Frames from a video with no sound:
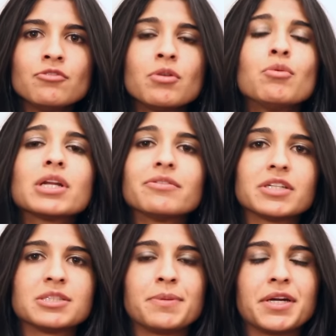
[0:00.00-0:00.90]
from what I've
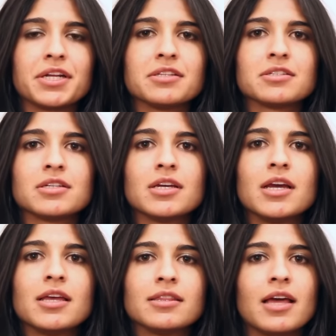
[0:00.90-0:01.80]
experienced,
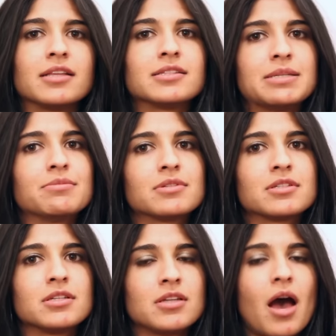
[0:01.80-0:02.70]
that seems
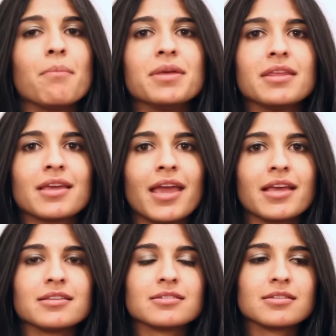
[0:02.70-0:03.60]
to not be the
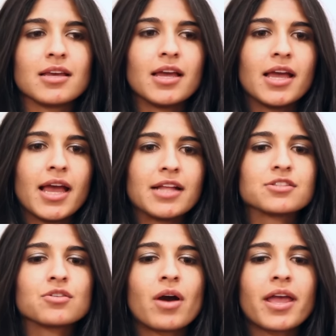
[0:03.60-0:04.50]
case. And
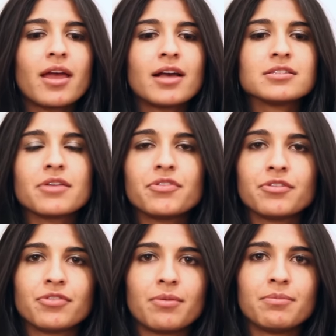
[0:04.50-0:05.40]
so I
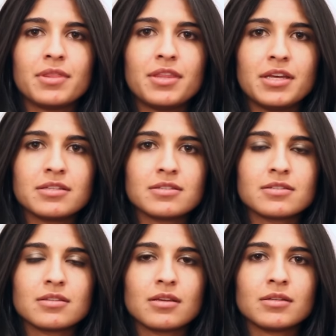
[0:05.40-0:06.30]
suffered from
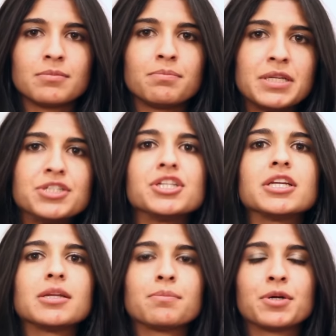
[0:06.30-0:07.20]
this
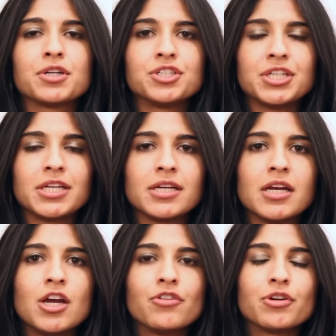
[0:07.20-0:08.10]
binging and purging
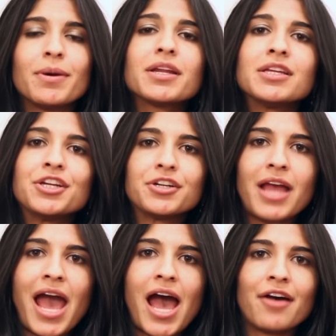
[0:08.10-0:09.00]
for about a year and a
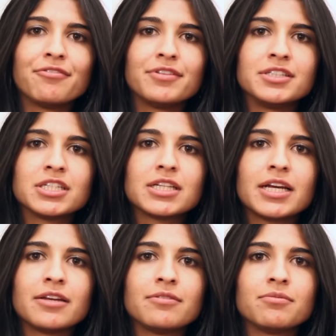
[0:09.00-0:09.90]
half until
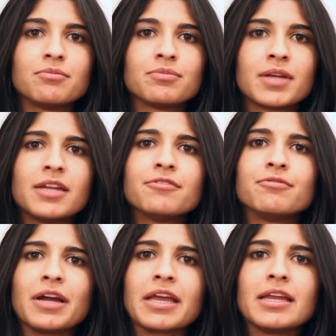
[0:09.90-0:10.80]
I kind of
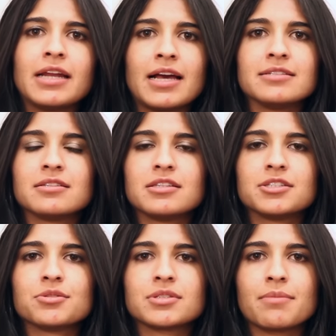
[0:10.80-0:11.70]
recognized that
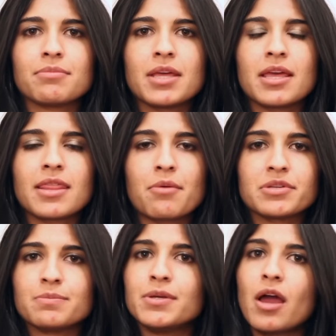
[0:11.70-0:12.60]
this was something that
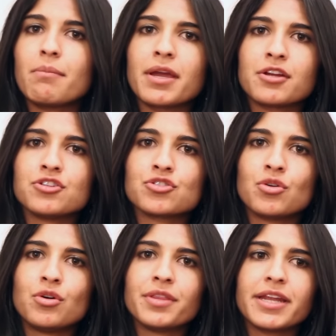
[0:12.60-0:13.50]
was beyond my
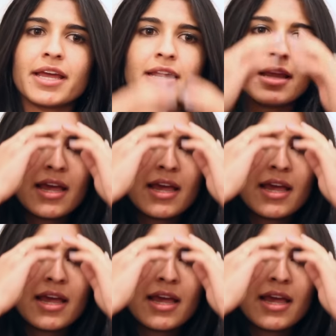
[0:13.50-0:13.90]
control, that I